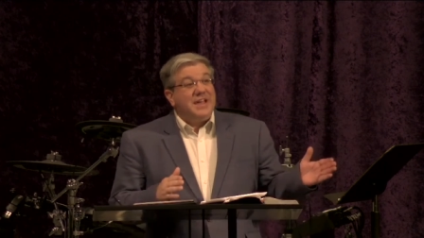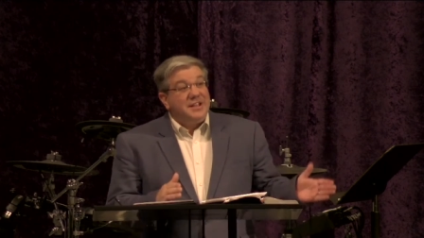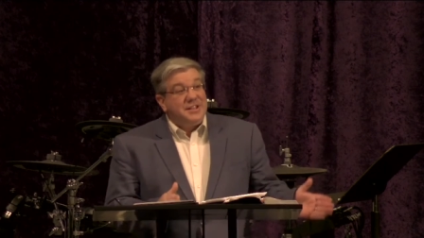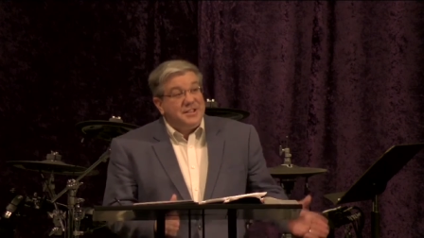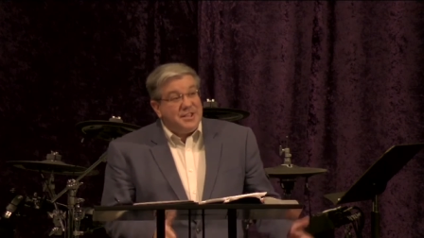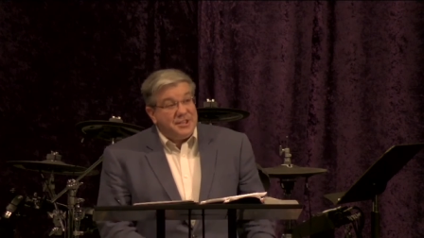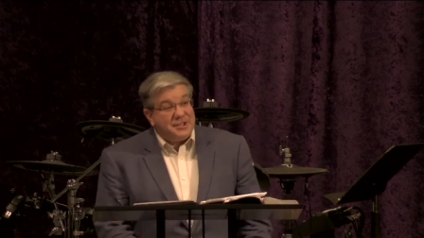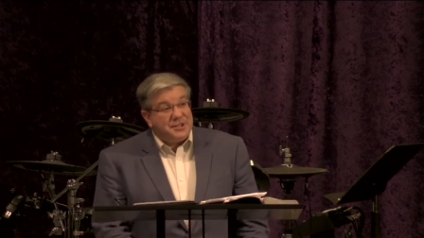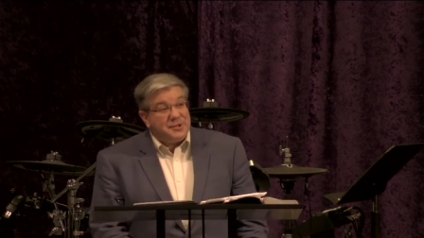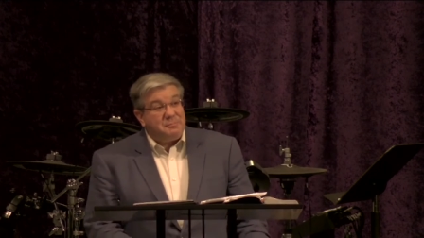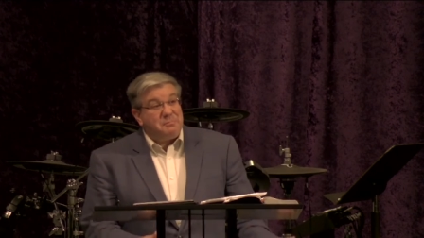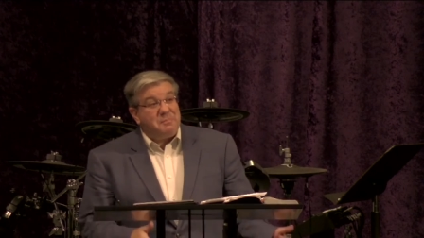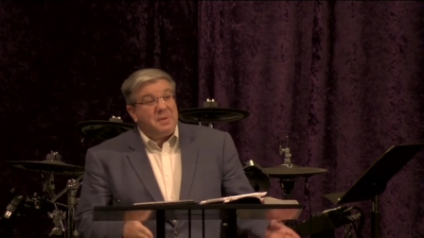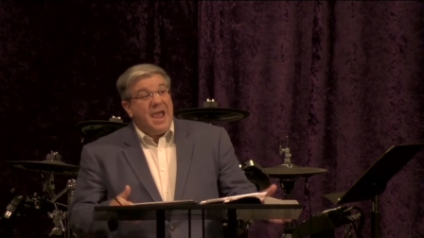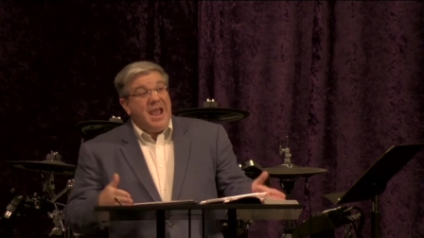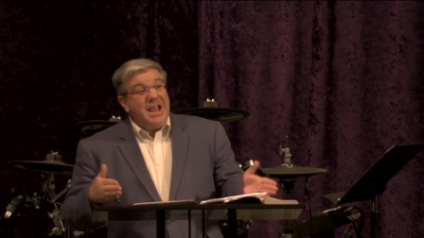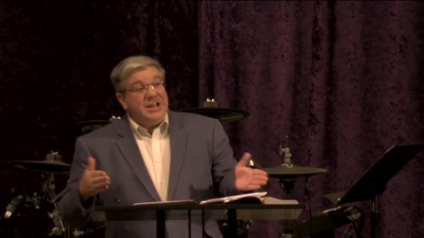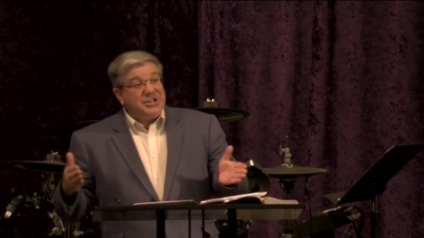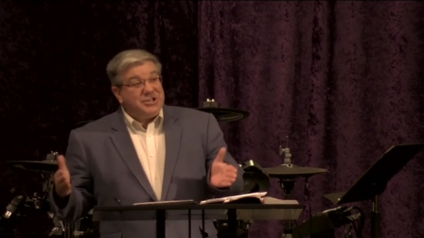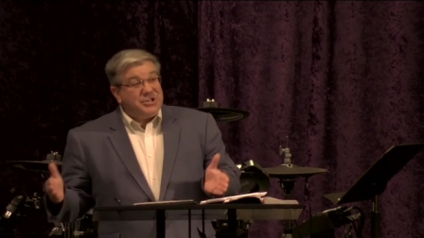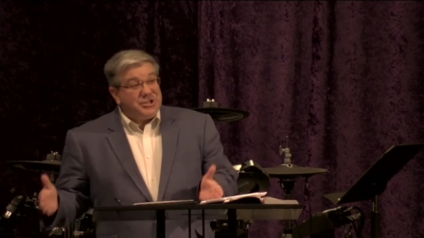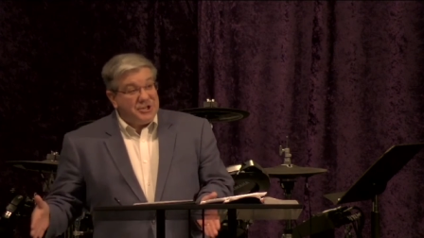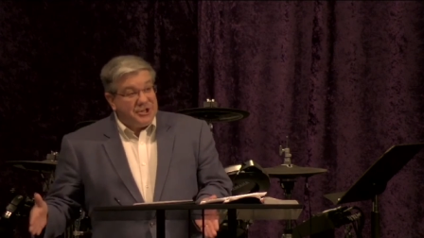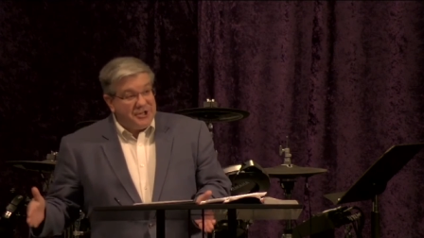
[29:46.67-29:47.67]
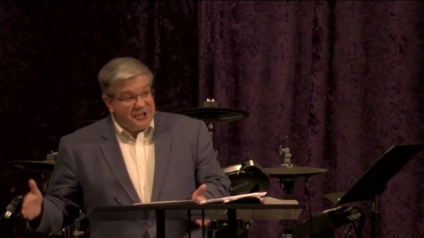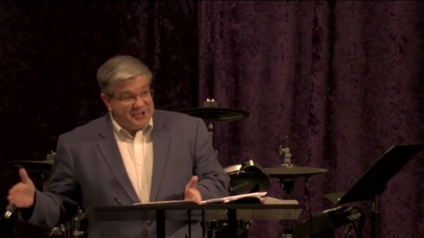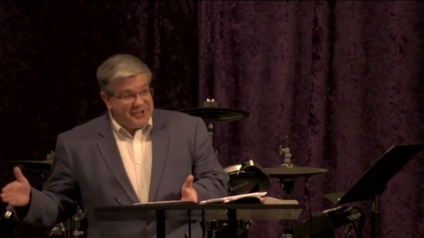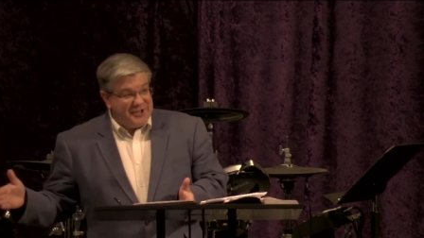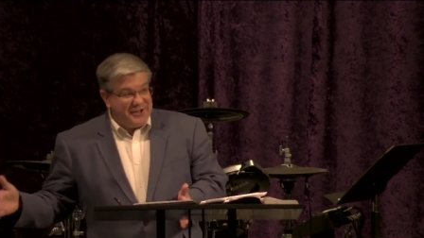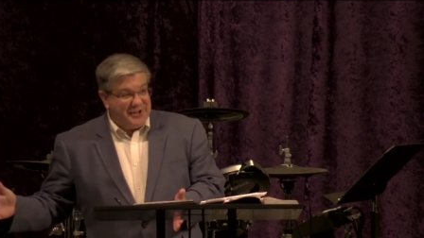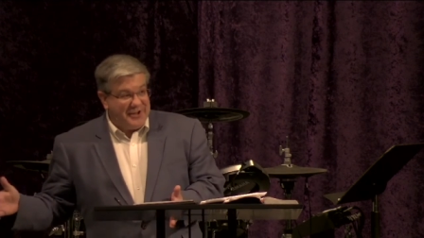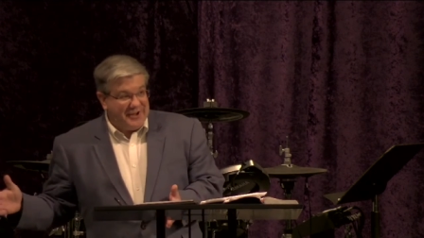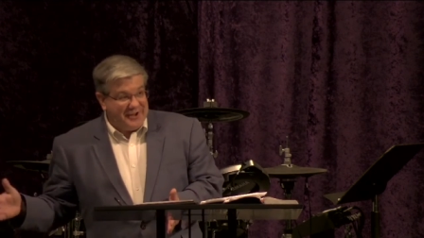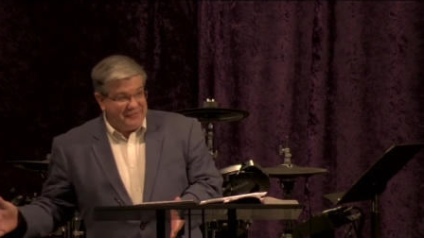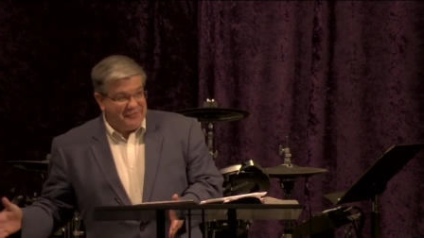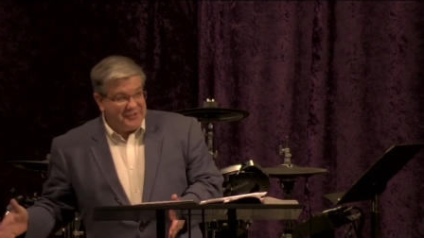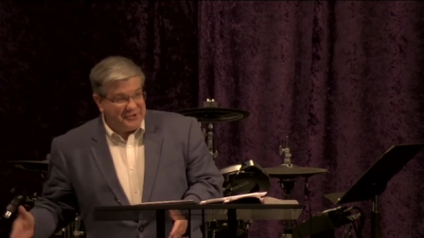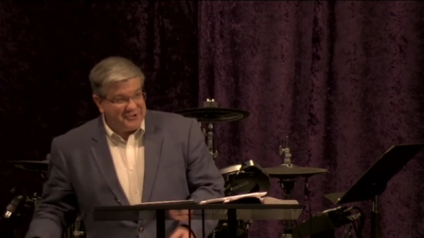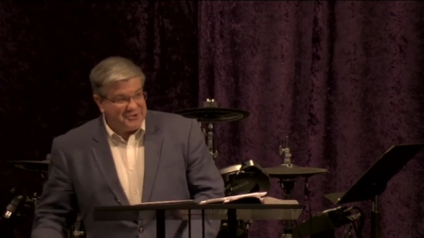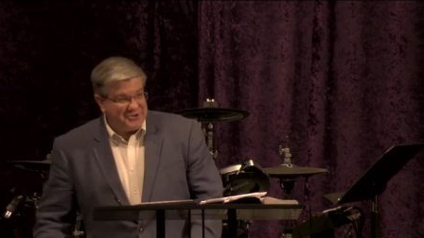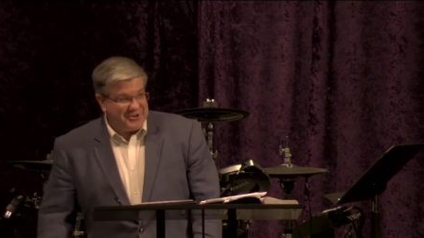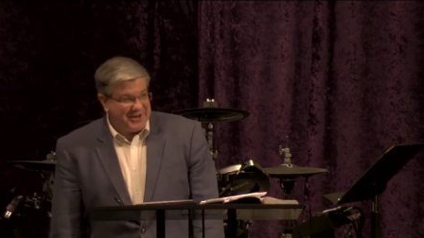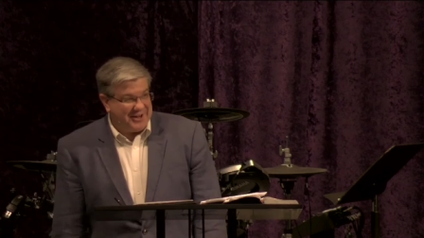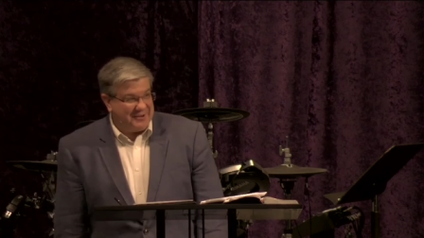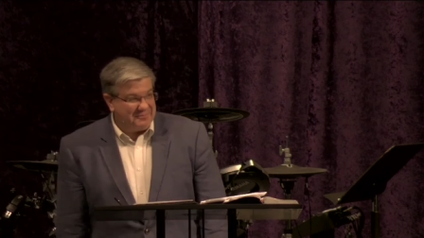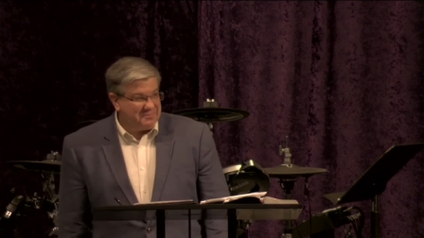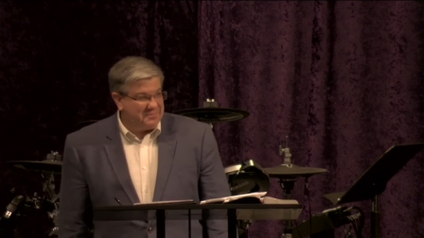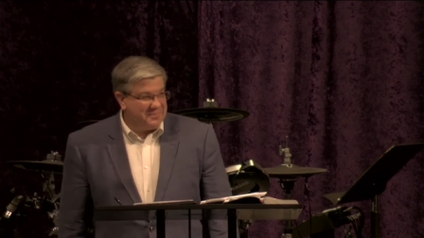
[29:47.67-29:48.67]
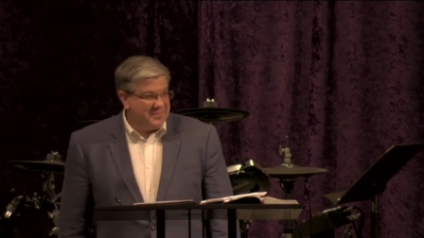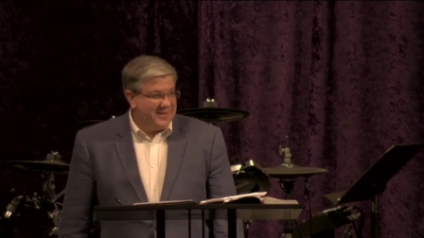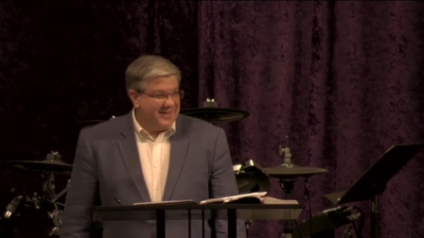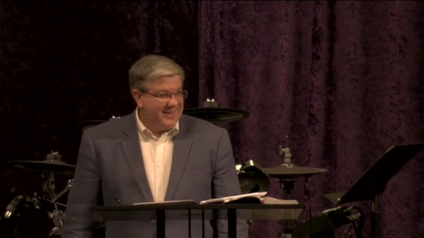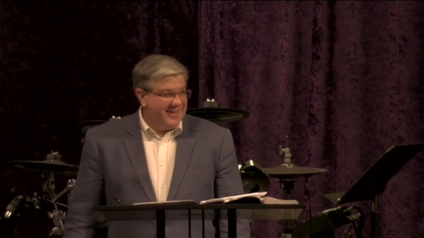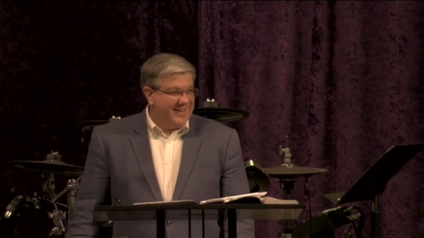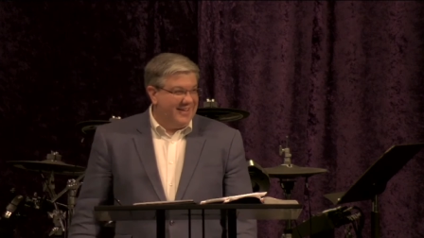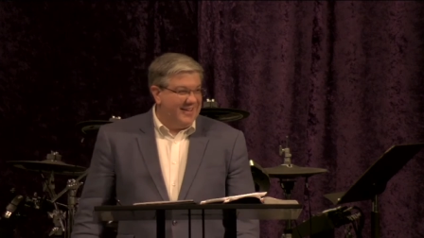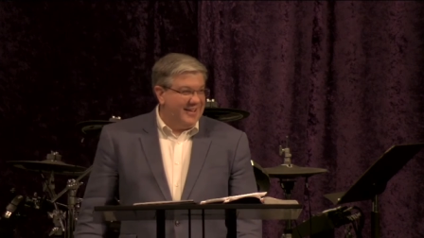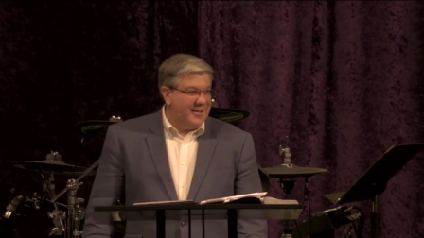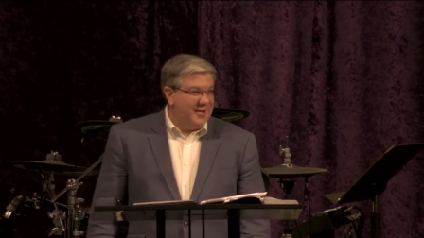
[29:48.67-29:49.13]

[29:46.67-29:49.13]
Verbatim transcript: the anticipation of the trip,